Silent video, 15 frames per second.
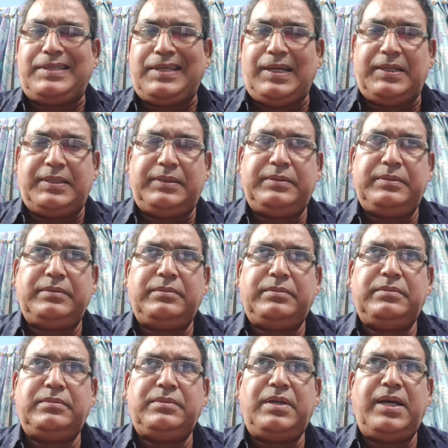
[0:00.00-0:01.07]
tongue
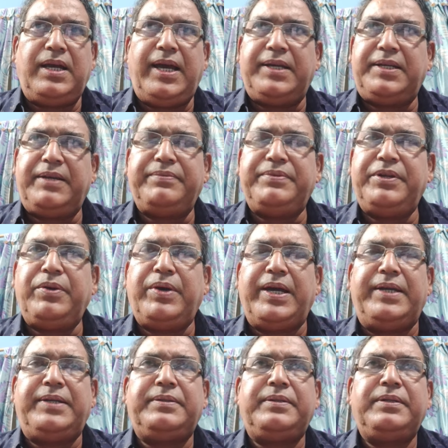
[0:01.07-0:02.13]
at
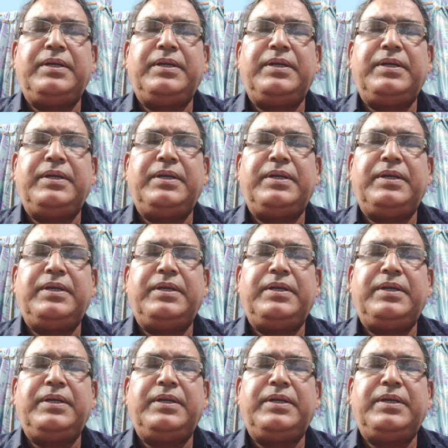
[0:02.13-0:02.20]
everywhere.